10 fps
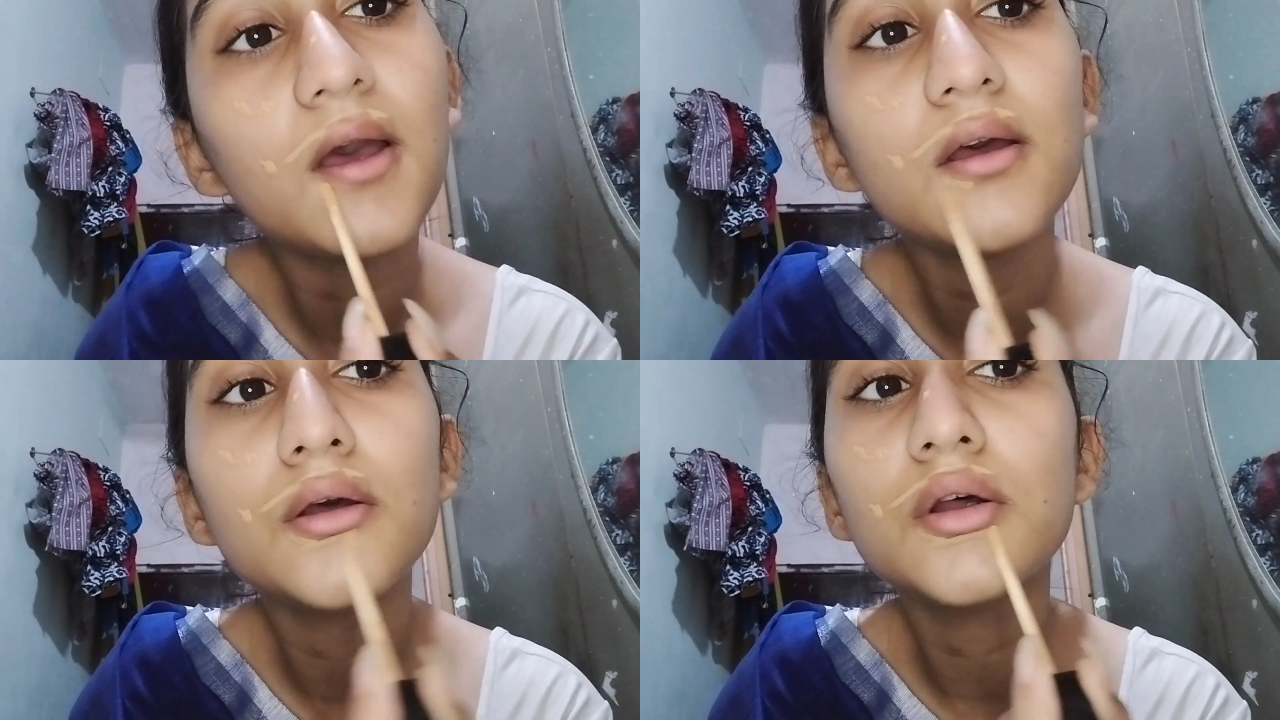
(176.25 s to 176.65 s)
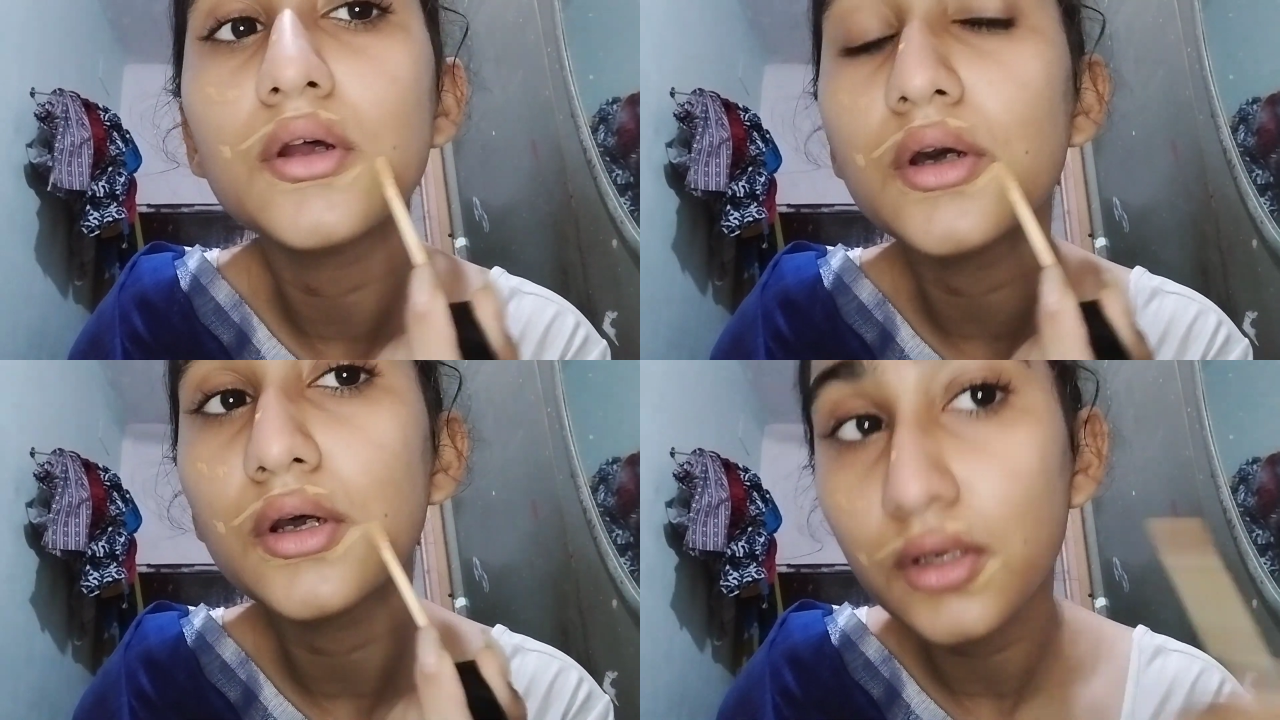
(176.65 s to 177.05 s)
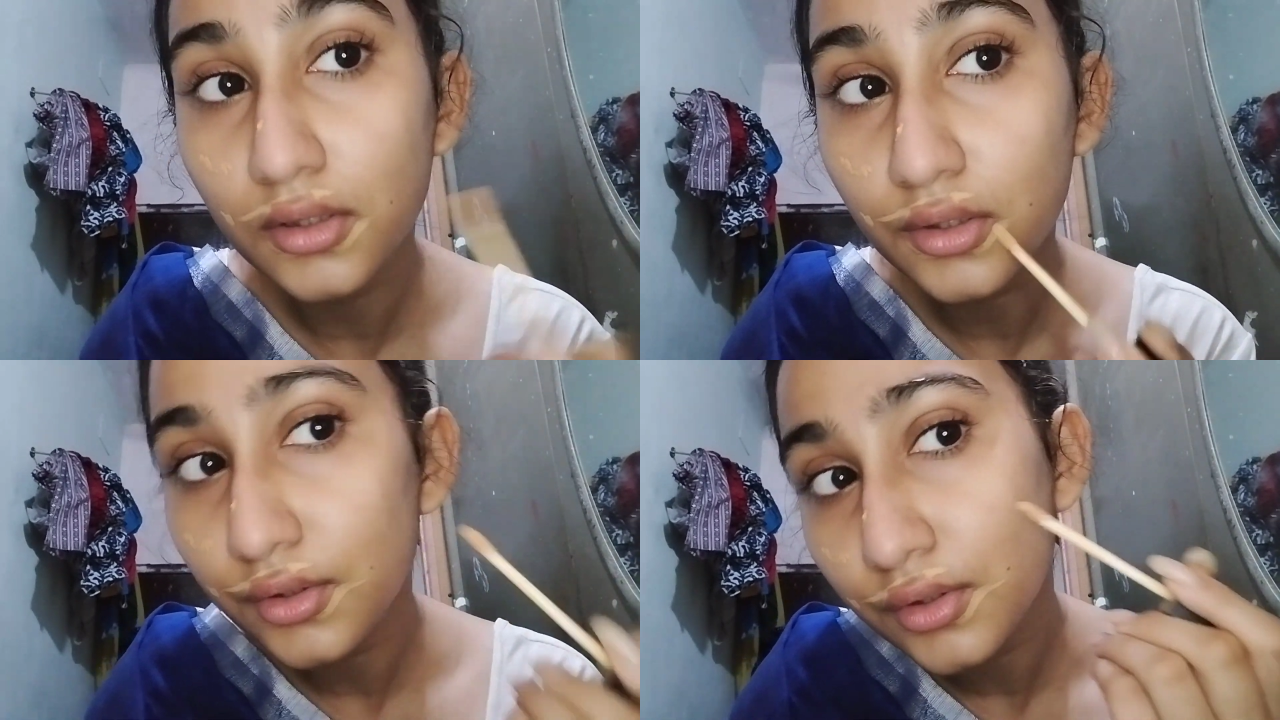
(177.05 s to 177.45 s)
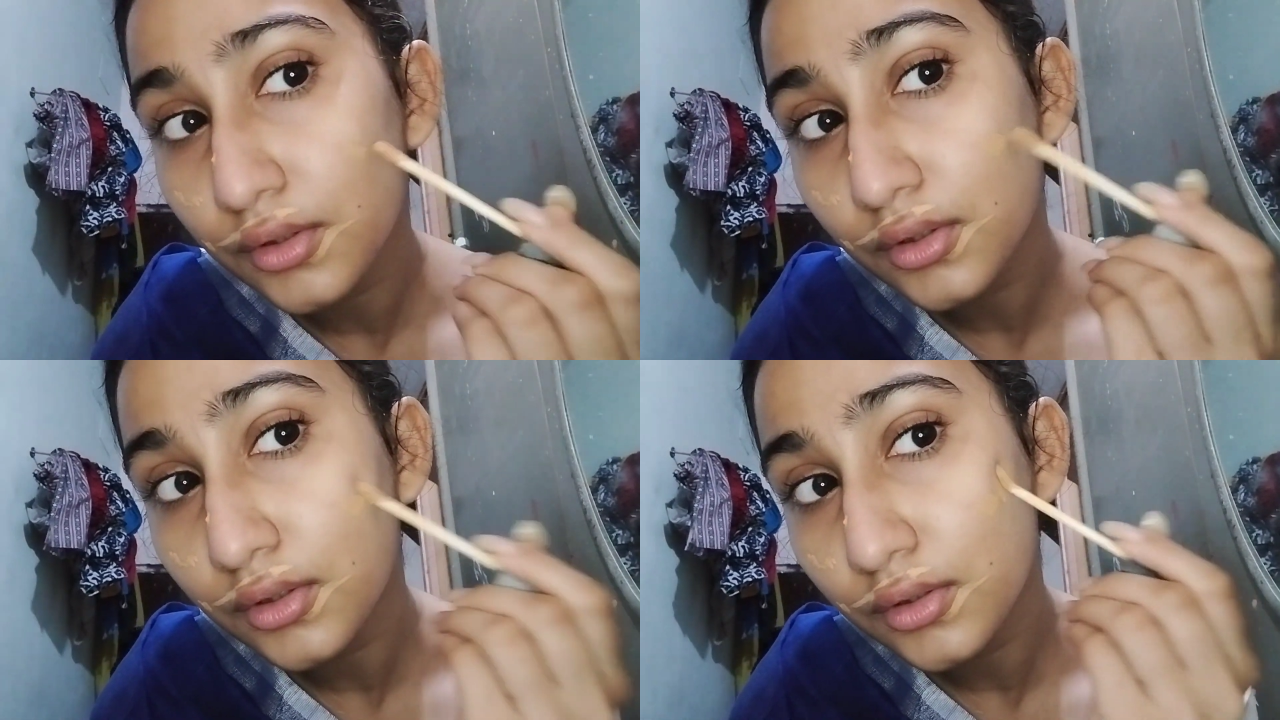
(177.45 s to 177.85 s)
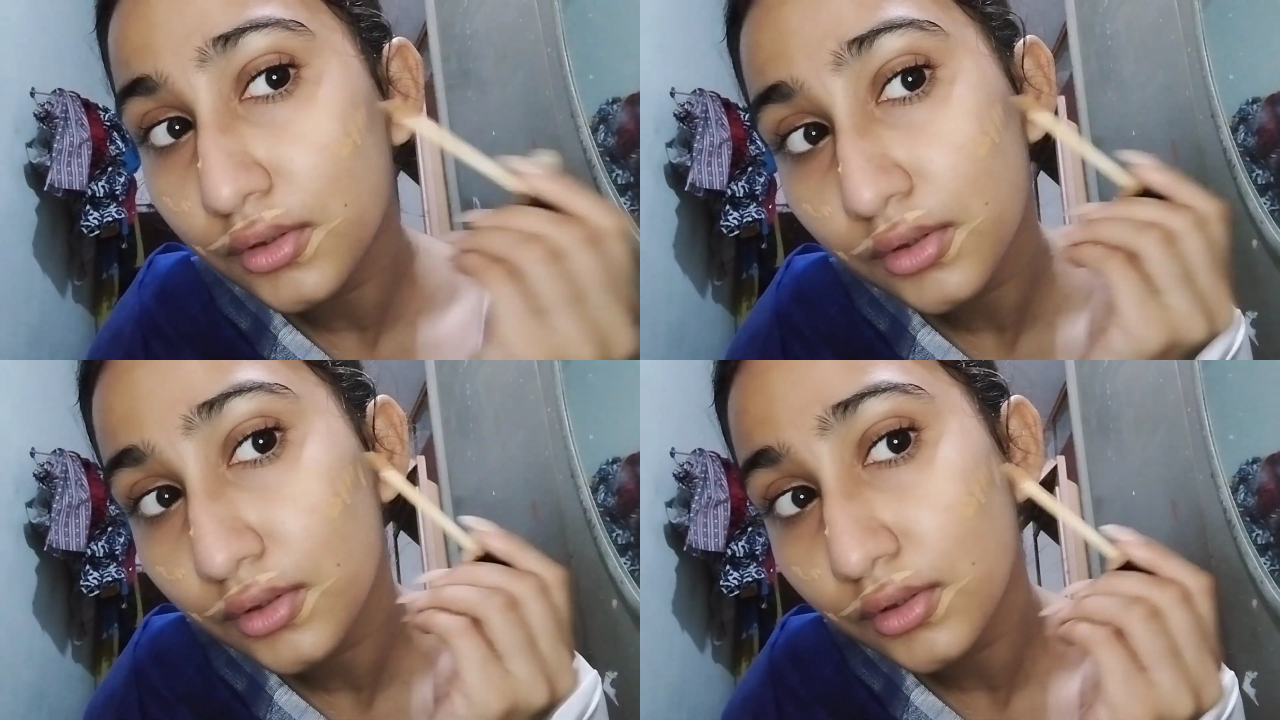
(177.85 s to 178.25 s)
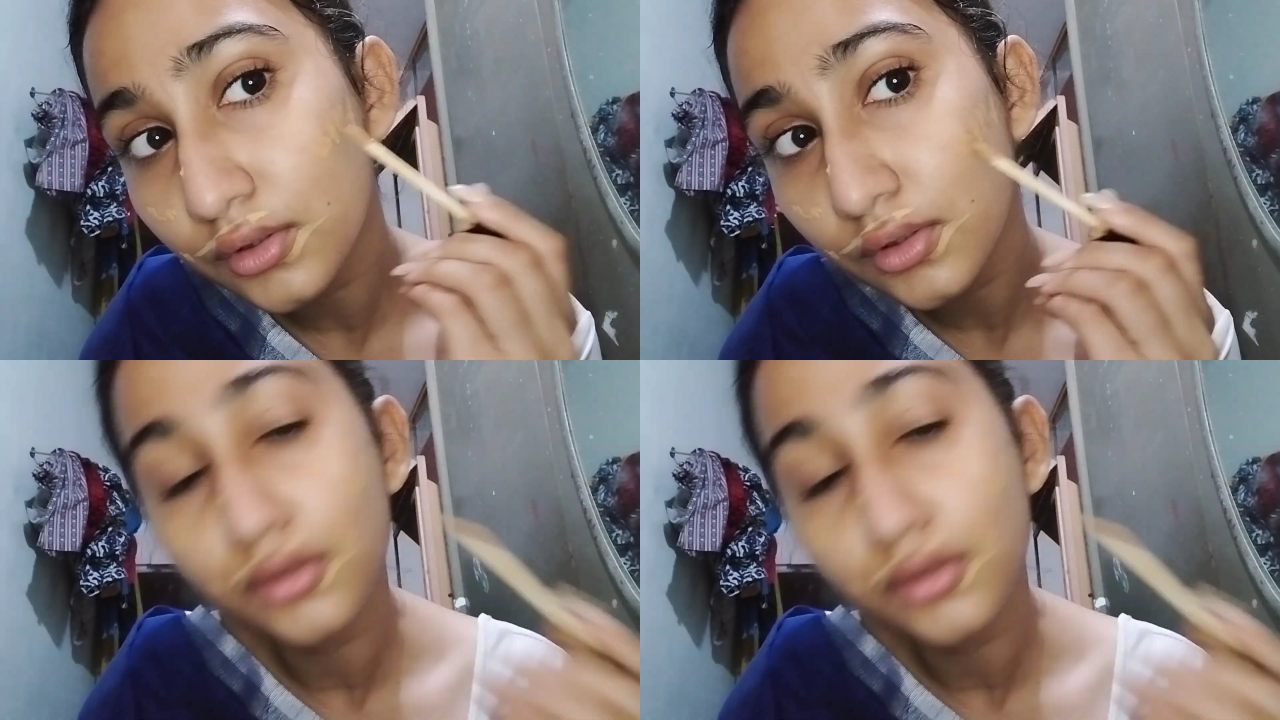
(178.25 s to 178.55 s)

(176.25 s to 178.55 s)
dark spots and all portion. You can